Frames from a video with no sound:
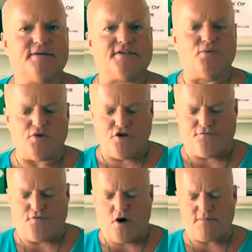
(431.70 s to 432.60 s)
See, when
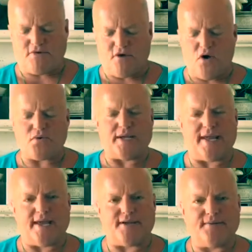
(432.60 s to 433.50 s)
you farm your own
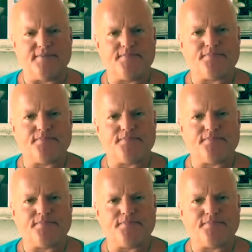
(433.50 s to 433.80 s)
land,